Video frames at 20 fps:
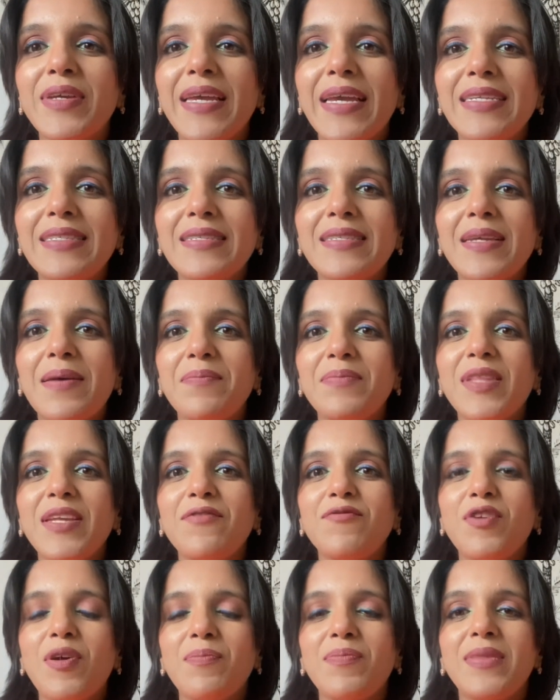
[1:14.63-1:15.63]
guess
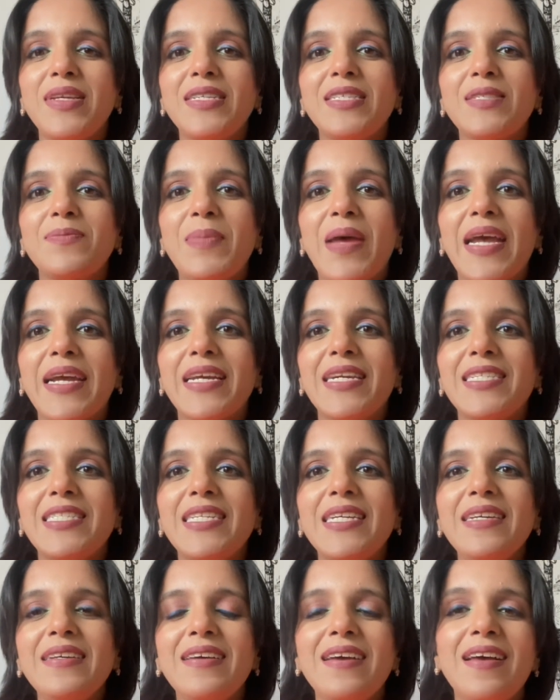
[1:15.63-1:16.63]
something from this
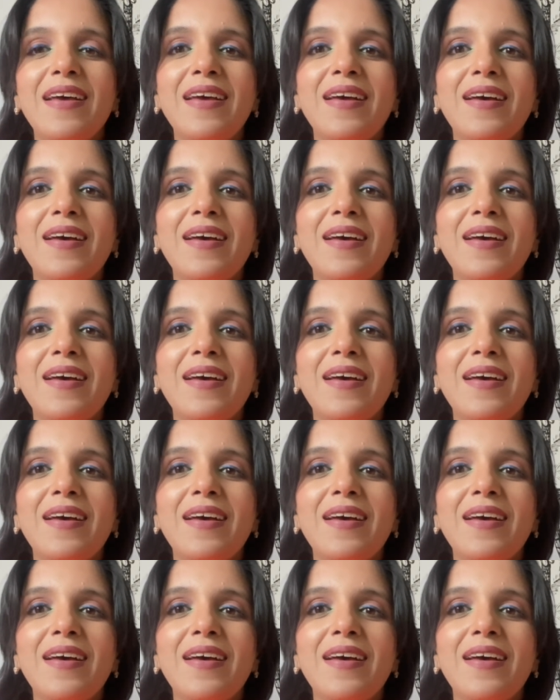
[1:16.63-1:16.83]
packaging.